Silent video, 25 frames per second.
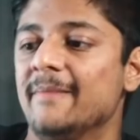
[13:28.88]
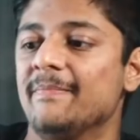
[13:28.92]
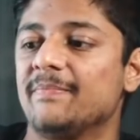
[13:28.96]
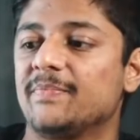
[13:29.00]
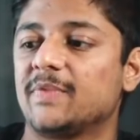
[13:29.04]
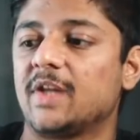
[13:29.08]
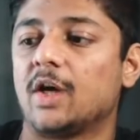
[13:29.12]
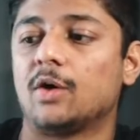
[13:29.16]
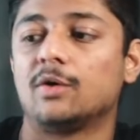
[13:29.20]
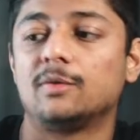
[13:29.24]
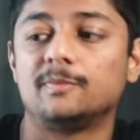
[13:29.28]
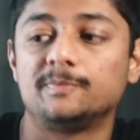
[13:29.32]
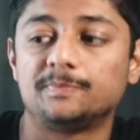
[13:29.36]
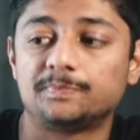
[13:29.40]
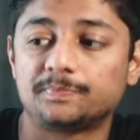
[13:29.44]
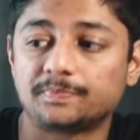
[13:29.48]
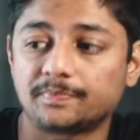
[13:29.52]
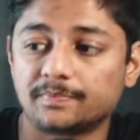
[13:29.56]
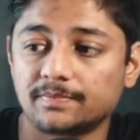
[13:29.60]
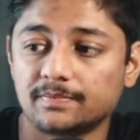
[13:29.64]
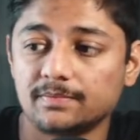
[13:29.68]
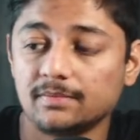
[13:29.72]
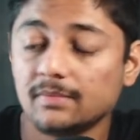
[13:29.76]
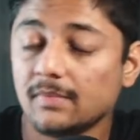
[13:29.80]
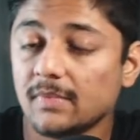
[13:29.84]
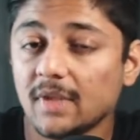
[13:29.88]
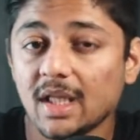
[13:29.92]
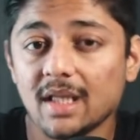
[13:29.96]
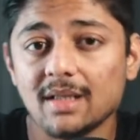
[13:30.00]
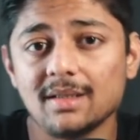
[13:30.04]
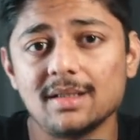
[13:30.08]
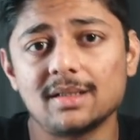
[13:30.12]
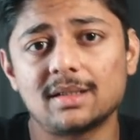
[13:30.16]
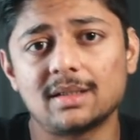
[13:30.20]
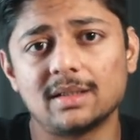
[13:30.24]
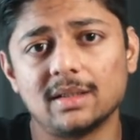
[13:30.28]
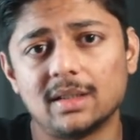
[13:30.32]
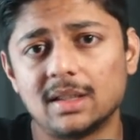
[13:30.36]
Now,
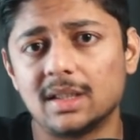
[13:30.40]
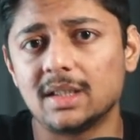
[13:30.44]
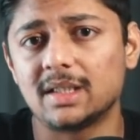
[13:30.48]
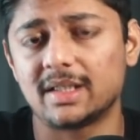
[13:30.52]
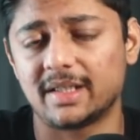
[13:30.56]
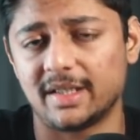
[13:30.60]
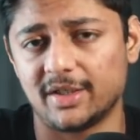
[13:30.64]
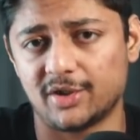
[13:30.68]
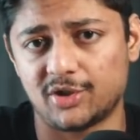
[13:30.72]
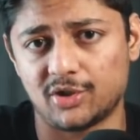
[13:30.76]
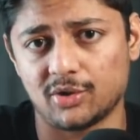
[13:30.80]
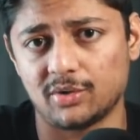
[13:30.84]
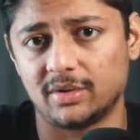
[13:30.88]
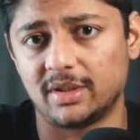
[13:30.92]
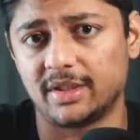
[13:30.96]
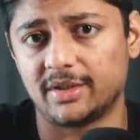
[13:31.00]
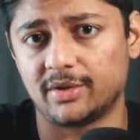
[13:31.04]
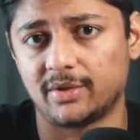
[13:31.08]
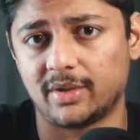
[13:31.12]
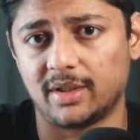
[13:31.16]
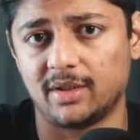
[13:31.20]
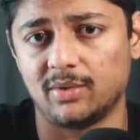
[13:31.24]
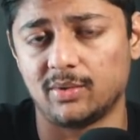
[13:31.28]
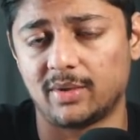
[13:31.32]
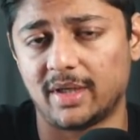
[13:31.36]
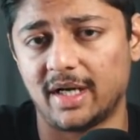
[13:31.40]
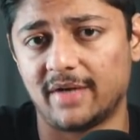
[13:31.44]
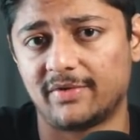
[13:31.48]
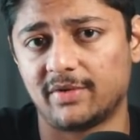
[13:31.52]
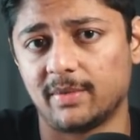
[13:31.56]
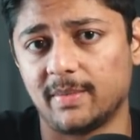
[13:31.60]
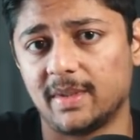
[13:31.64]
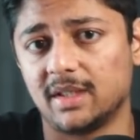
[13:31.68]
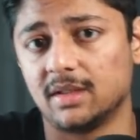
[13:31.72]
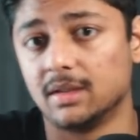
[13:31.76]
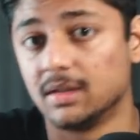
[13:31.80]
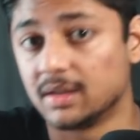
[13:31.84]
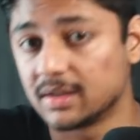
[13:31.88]
a third ratio that you can look at from
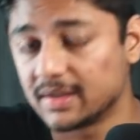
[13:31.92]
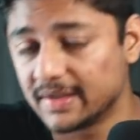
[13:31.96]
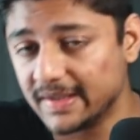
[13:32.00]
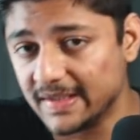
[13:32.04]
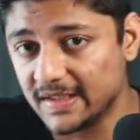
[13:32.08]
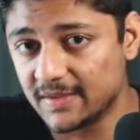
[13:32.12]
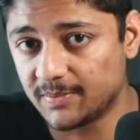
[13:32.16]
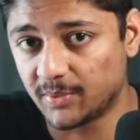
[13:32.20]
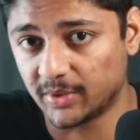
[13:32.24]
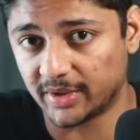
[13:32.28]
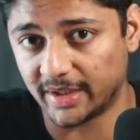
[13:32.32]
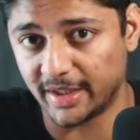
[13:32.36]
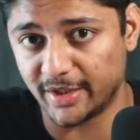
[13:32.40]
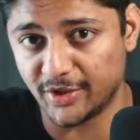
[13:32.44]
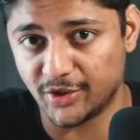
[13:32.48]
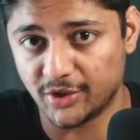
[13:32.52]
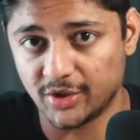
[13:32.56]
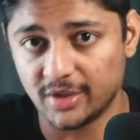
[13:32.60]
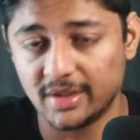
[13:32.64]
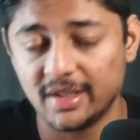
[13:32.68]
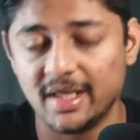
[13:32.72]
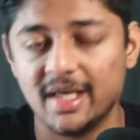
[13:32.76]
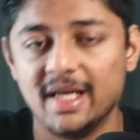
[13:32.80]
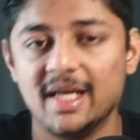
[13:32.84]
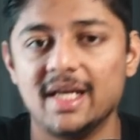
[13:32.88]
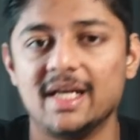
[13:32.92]
an earnings potential